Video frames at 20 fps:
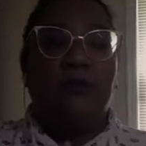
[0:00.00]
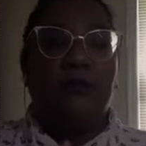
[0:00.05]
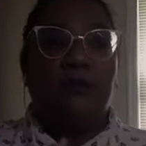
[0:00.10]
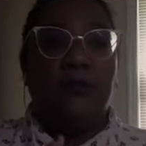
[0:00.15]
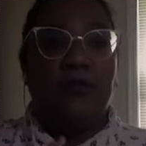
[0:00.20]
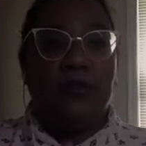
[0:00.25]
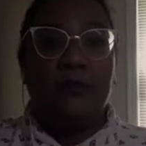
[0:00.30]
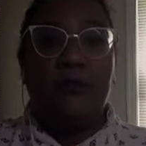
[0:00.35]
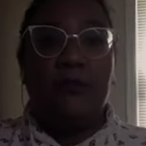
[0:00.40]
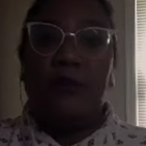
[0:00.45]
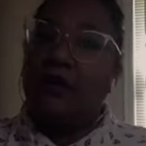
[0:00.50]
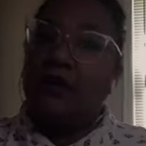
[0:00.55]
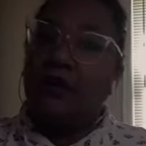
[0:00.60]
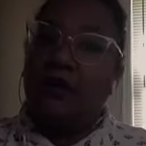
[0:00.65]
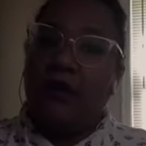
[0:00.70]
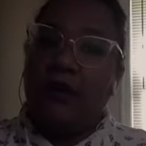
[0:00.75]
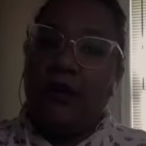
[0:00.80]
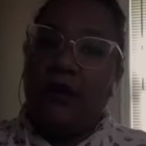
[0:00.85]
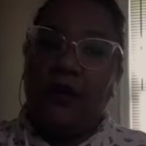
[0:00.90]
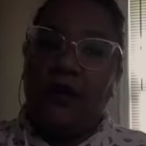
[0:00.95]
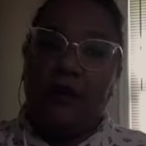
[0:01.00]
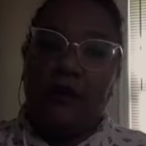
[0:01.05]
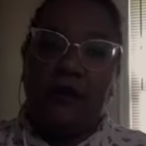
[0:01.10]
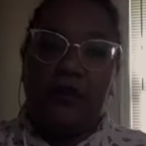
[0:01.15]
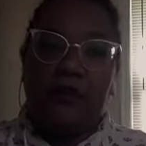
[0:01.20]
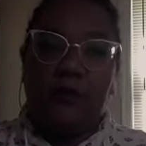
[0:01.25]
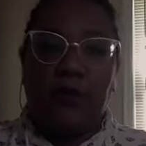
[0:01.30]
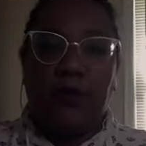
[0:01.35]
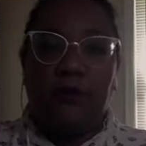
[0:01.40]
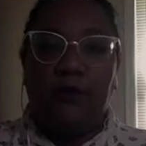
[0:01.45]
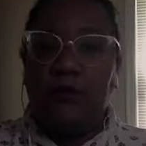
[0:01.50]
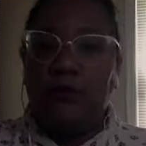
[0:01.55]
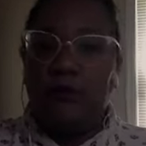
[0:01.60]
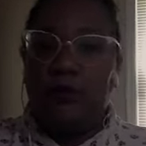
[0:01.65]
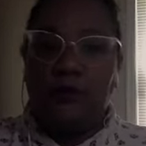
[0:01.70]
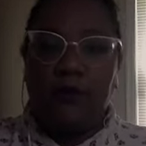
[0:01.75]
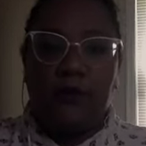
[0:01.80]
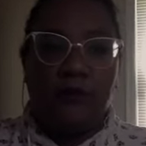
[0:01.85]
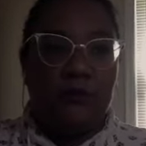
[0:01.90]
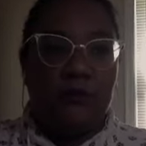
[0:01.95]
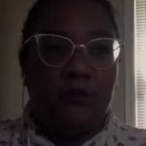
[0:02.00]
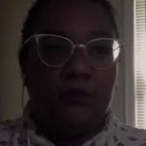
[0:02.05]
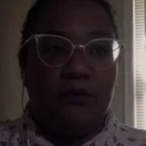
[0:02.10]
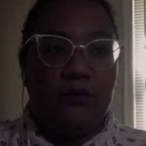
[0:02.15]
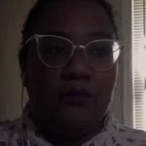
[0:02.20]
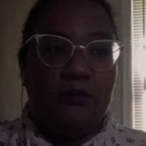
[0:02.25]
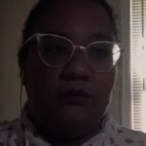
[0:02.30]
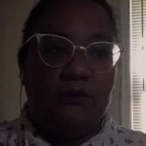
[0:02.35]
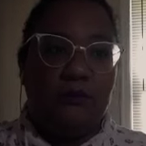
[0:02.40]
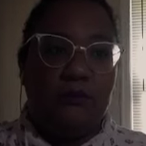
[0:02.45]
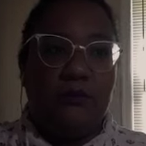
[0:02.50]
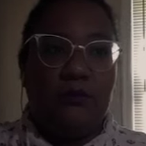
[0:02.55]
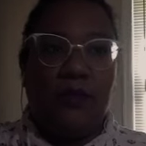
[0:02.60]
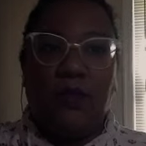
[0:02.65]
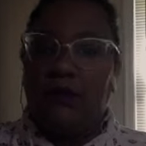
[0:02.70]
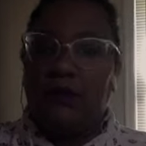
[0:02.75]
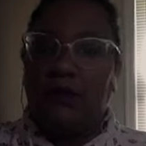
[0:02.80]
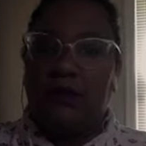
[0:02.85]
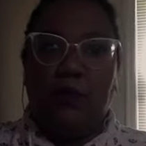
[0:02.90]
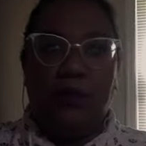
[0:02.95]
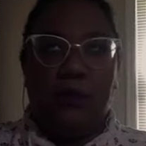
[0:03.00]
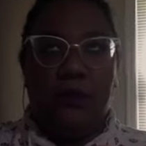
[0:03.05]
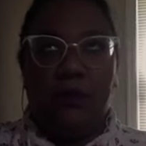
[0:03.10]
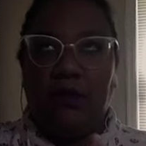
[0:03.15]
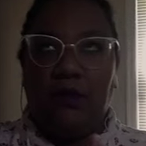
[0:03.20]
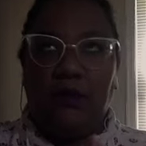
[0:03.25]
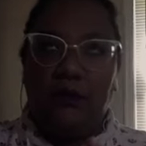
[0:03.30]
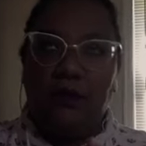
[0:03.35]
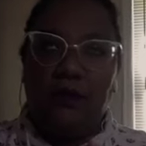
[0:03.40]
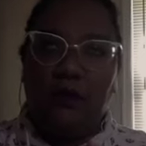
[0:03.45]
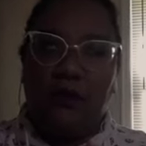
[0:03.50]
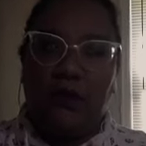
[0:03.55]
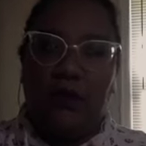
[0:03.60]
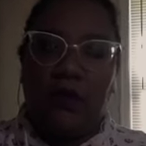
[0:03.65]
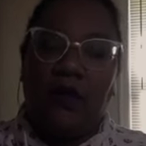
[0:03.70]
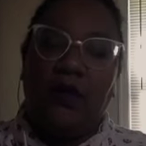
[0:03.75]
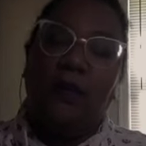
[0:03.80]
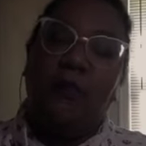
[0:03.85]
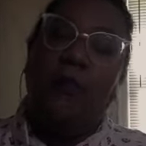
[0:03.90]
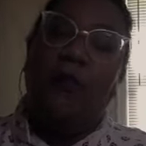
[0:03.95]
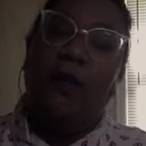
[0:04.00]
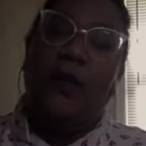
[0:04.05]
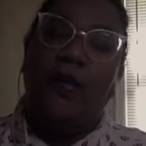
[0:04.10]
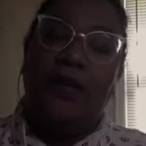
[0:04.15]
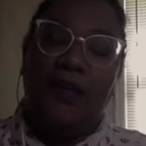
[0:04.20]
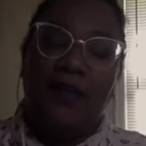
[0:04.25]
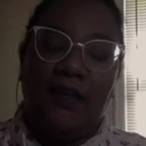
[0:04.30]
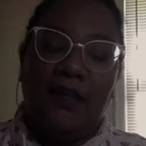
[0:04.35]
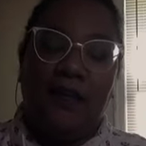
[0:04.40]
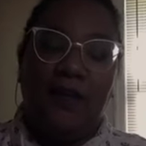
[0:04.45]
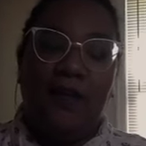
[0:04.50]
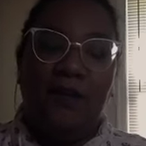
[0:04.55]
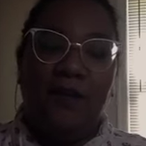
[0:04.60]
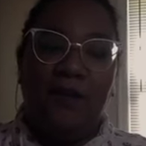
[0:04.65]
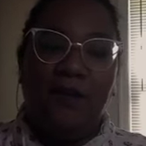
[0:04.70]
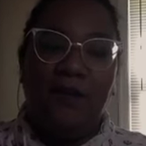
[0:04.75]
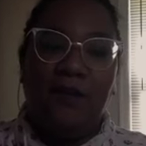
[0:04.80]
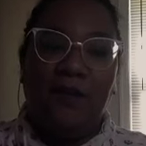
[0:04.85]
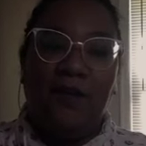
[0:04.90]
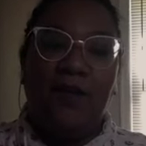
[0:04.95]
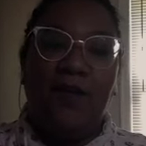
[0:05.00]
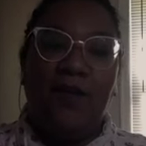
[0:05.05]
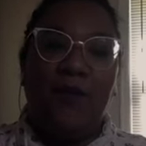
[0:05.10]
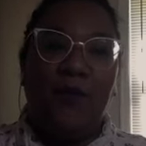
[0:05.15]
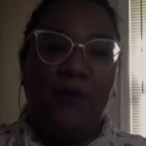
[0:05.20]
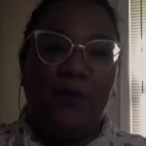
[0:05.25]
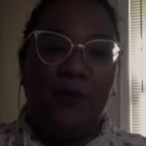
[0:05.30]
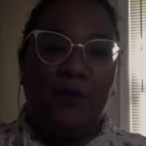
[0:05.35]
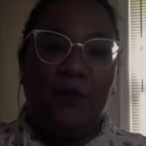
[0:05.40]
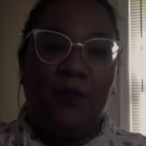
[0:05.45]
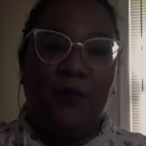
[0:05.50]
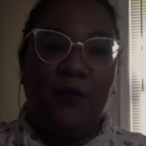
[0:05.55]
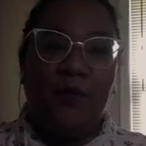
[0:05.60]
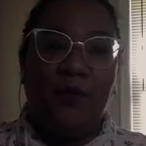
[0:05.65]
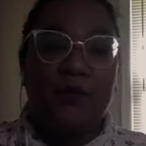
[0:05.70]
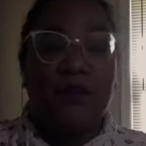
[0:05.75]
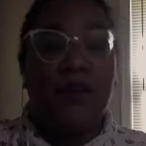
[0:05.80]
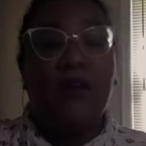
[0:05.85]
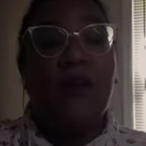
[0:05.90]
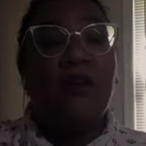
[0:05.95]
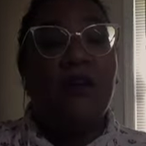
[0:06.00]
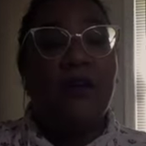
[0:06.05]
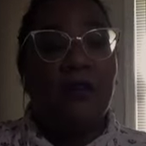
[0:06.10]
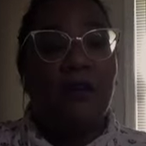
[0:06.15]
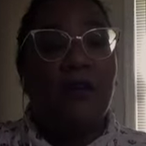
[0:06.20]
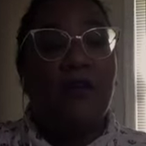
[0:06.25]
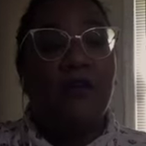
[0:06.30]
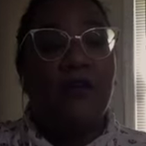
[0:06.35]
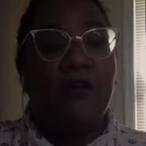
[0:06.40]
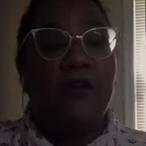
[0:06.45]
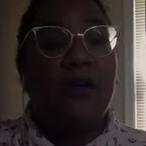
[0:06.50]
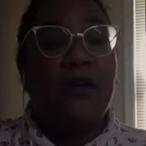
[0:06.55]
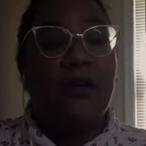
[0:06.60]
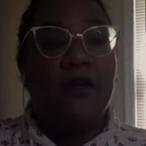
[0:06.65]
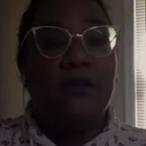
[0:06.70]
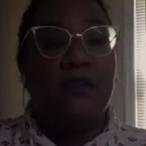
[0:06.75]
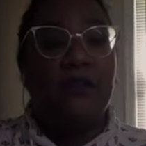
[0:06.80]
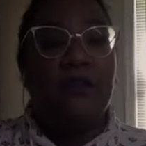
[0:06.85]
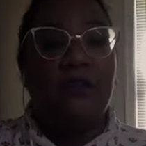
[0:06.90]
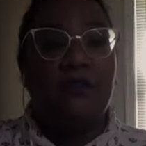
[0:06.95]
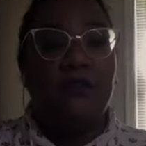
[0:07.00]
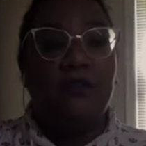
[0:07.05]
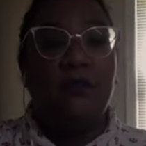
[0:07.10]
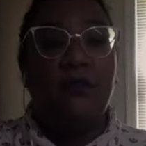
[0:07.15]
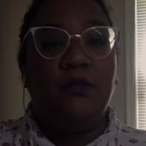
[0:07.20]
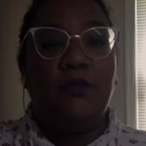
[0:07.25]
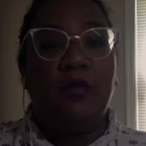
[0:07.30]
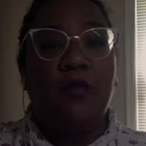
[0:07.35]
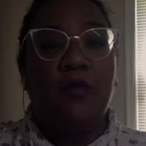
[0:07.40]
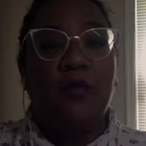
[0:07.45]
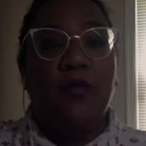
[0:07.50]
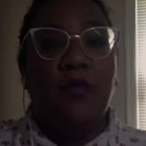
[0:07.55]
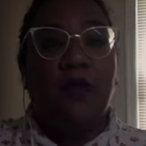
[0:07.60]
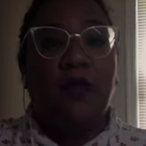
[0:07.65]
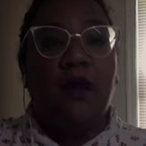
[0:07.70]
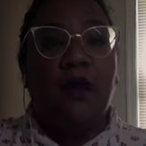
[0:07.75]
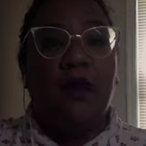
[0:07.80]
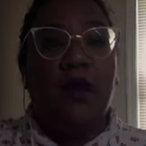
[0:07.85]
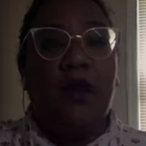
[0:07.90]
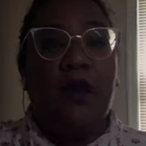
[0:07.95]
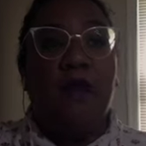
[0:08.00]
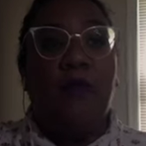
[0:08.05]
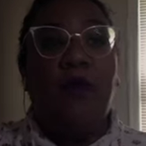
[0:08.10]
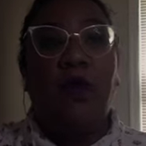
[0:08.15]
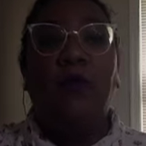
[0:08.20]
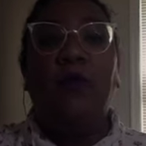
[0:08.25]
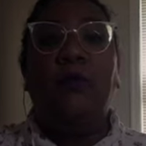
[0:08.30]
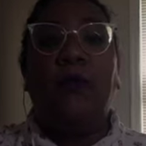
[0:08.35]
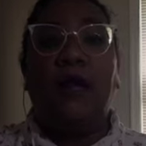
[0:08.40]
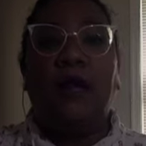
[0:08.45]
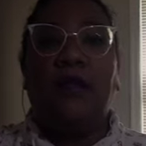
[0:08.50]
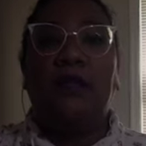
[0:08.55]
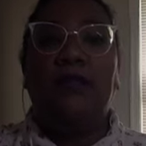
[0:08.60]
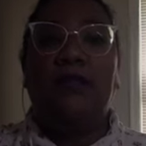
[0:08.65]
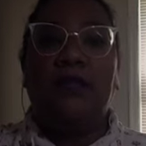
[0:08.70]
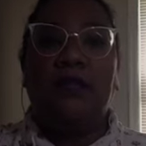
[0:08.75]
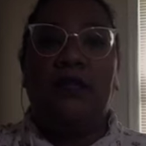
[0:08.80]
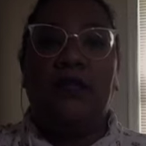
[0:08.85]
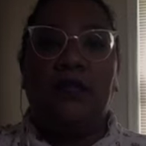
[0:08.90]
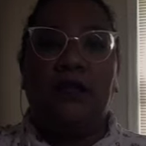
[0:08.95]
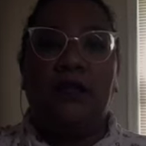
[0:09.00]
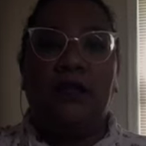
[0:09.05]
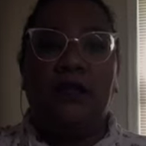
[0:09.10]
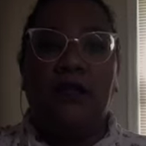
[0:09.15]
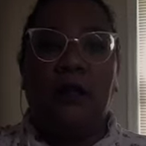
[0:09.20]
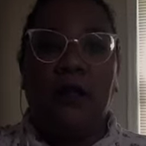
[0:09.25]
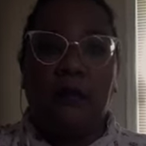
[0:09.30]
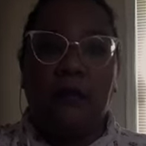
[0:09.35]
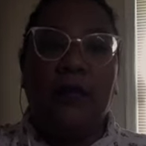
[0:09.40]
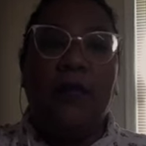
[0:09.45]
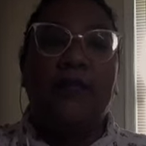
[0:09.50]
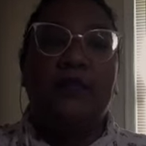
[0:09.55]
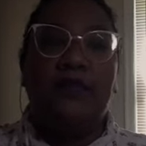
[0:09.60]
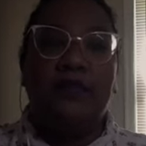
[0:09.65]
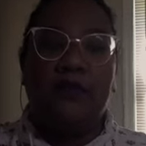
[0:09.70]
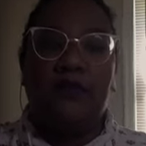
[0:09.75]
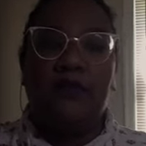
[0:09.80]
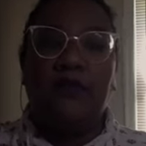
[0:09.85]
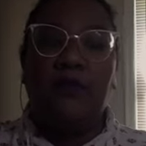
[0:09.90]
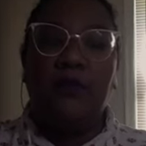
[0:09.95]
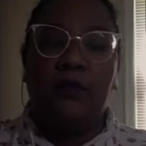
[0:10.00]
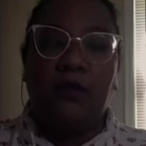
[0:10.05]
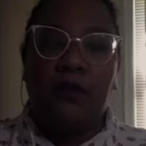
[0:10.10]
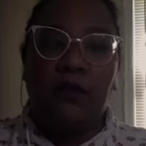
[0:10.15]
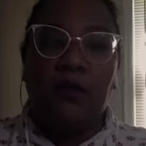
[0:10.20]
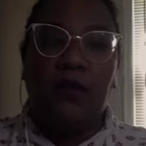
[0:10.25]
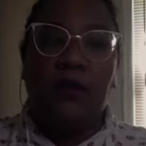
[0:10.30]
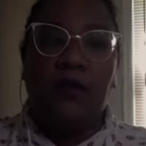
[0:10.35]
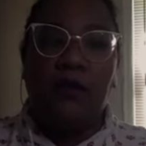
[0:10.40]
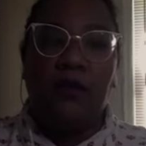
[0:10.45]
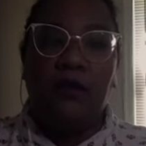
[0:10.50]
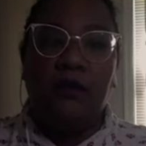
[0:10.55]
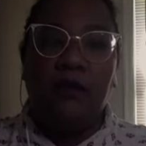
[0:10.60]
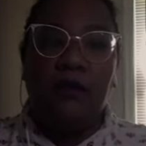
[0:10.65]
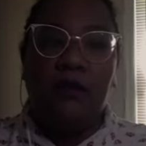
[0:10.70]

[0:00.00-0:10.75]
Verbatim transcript: this particular character as opposed to not just people that you look like, but other people as well? Because there are a lot of other characters that do have hope as their like basis of who they are.